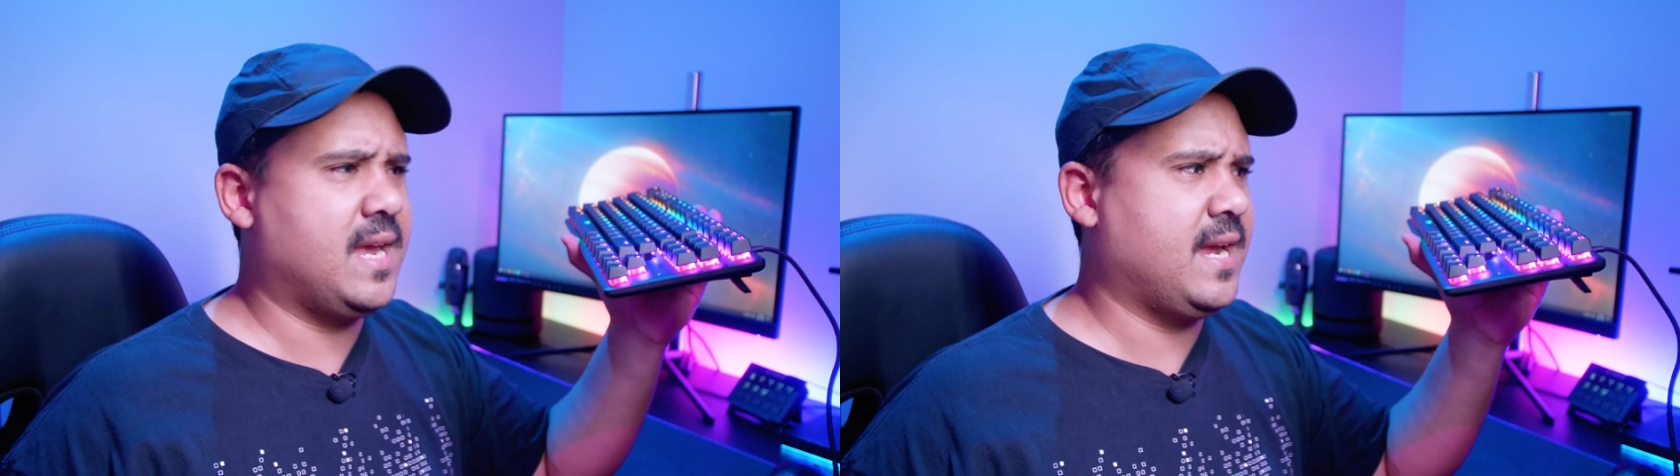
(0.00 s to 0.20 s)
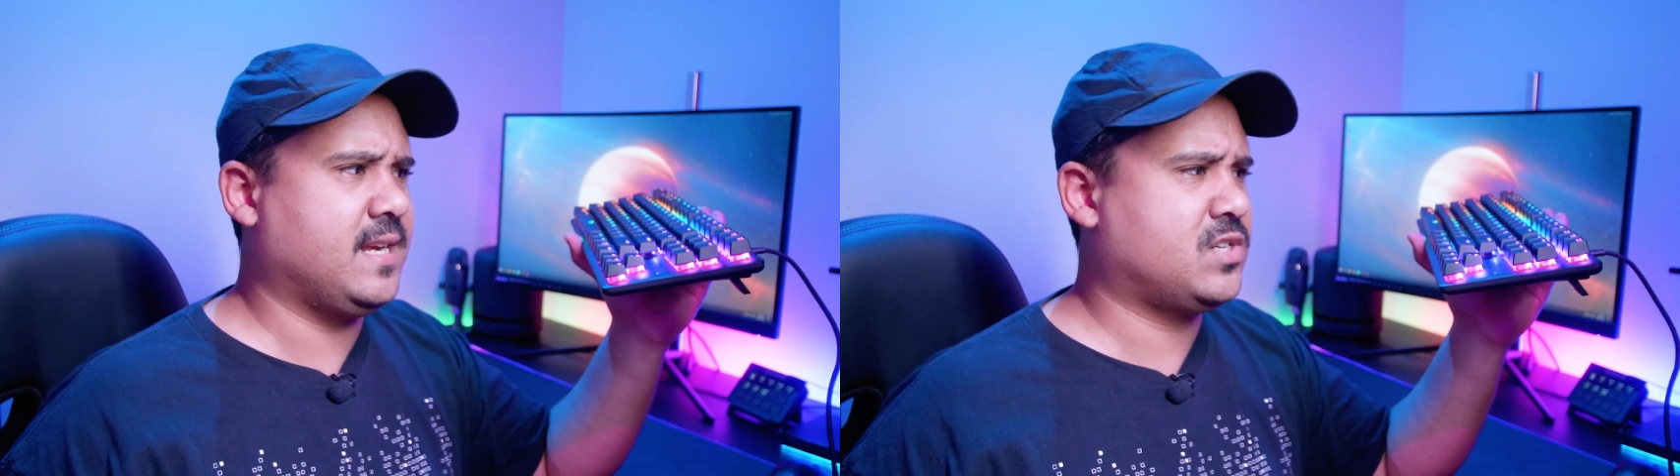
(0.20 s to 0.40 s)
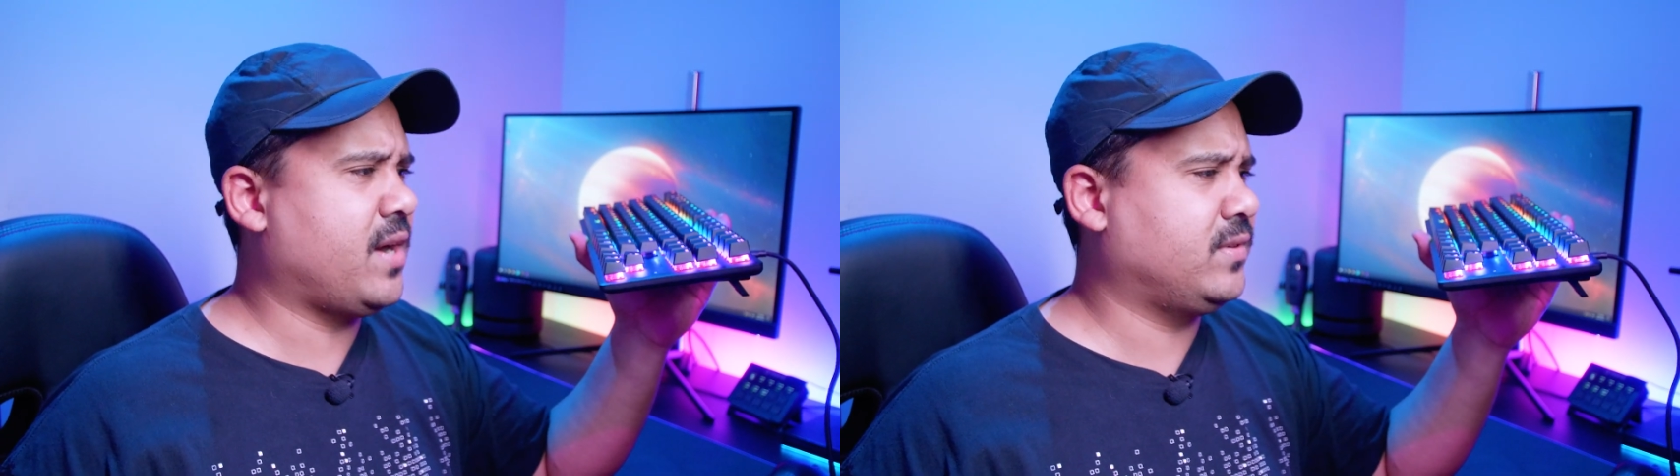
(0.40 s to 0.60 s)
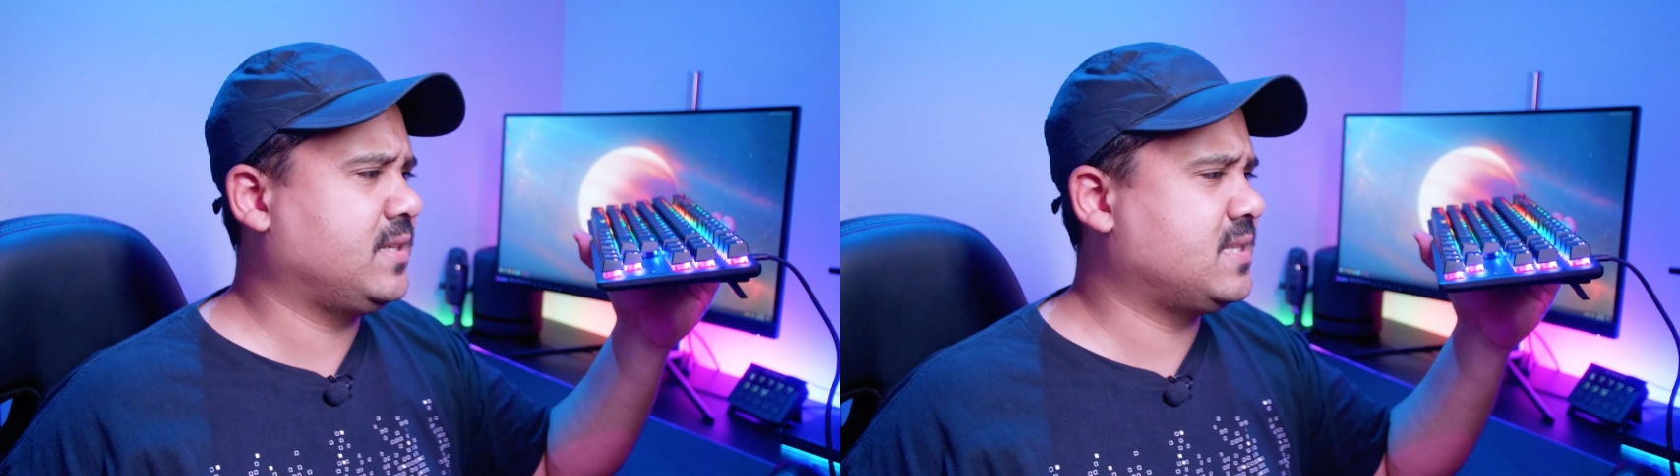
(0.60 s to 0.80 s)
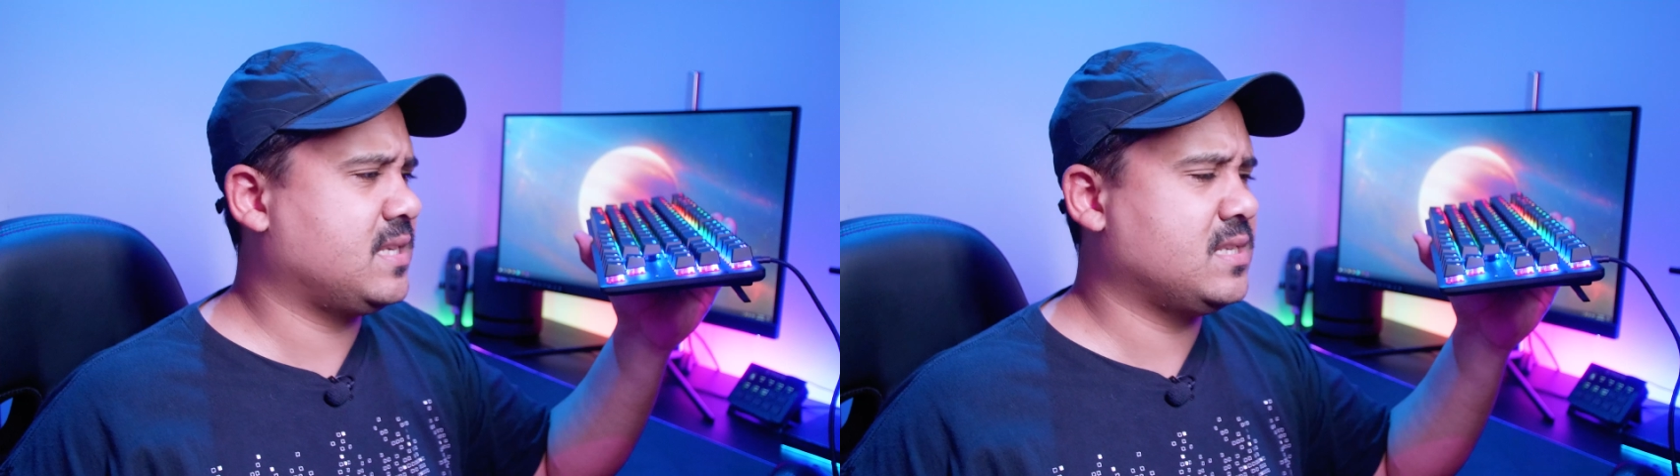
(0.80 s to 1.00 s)
a travel
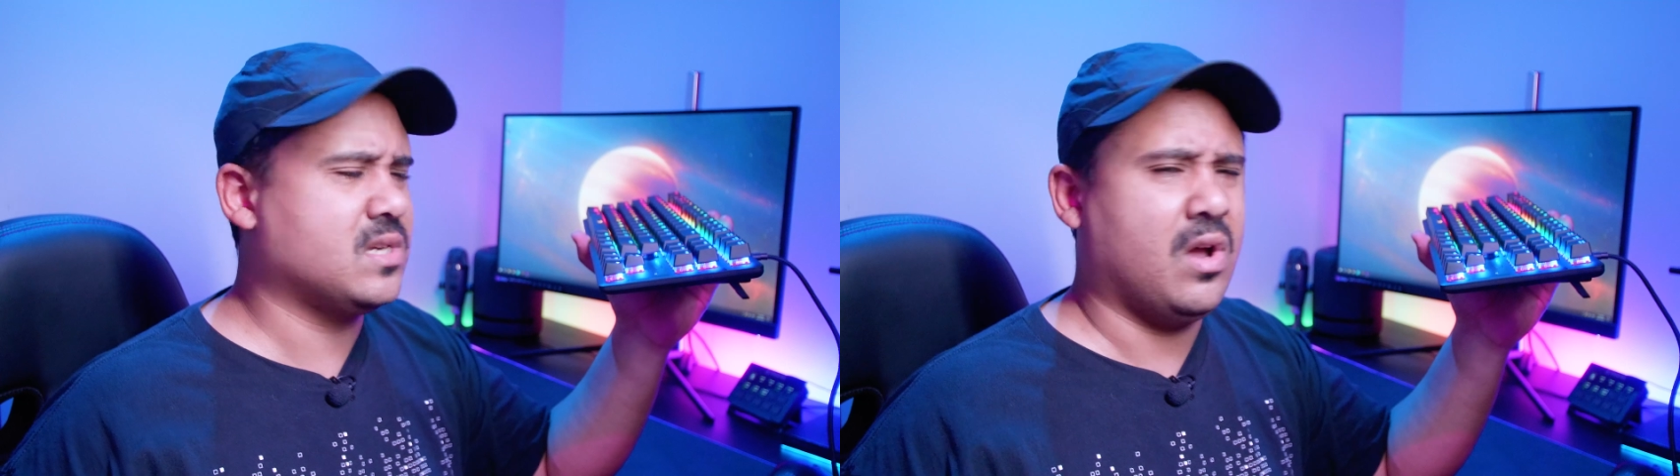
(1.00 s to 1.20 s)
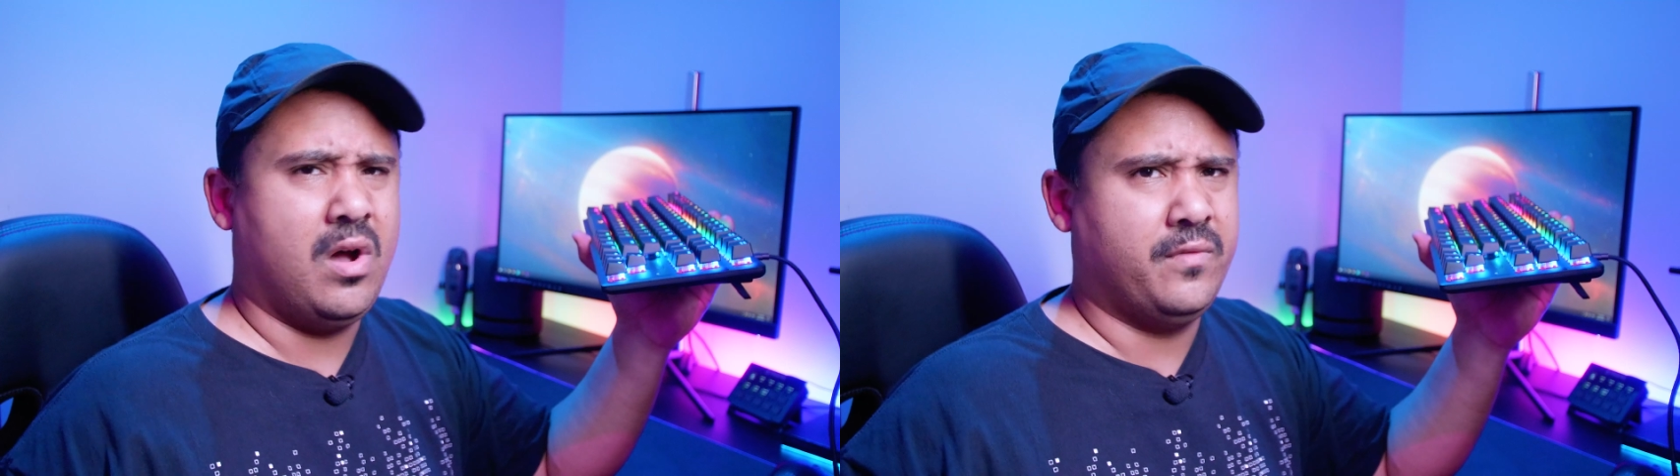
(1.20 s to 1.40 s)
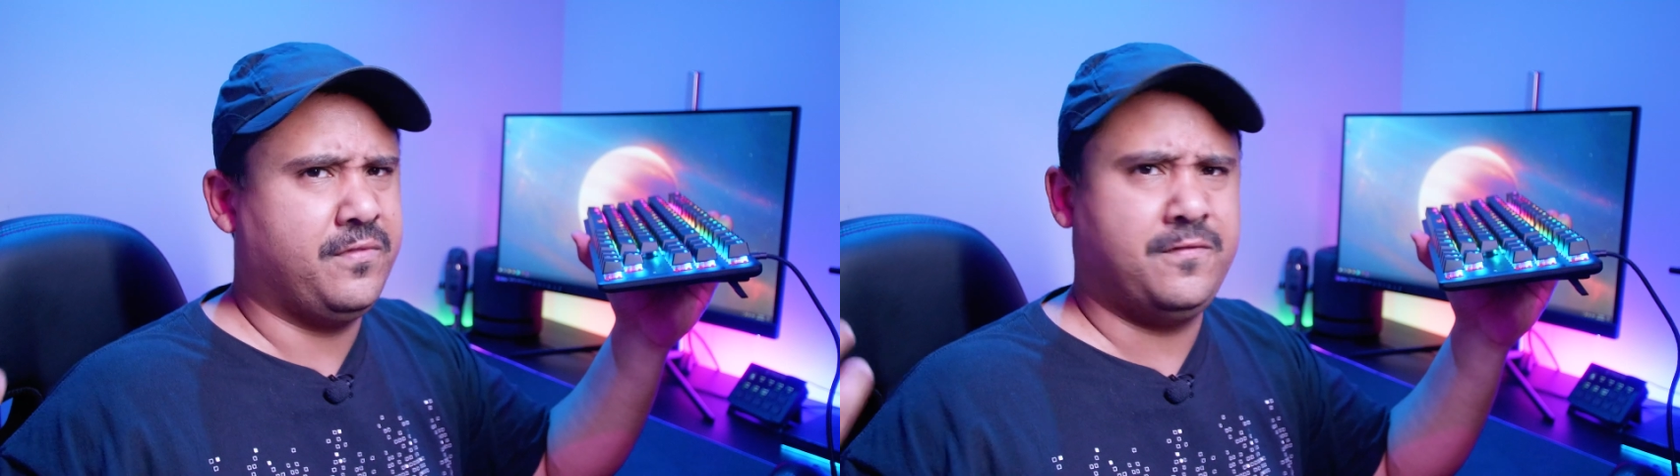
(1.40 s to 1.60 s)
distance of